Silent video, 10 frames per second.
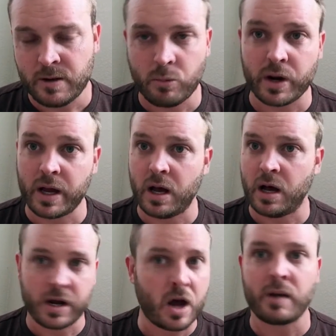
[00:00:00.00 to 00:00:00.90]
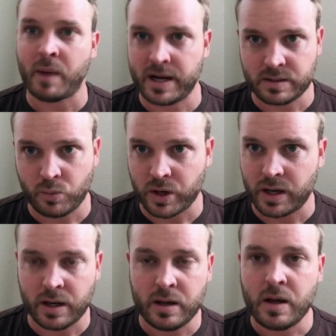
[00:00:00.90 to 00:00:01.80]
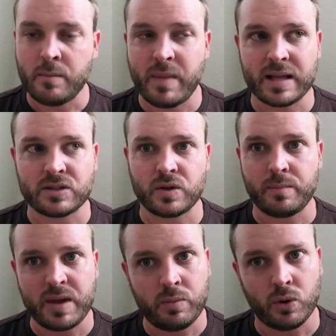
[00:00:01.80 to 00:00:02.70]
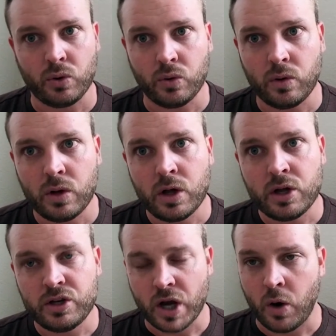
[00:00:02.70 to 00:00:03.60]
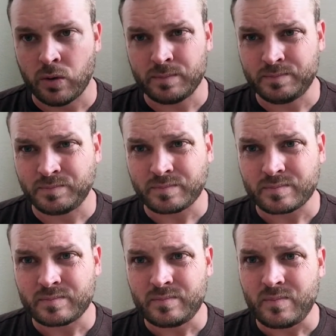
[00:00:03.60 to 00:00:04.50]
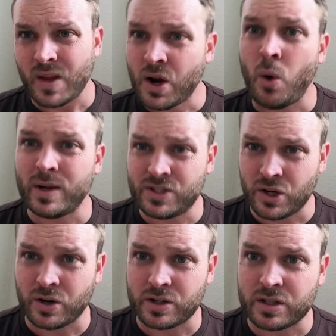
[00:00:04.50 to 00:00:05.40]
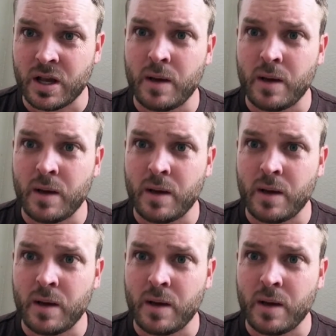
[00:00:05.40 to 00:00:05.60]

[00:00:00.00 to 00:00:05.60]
We're going to anonymize them. We're going to make it so that people don't know it's yours.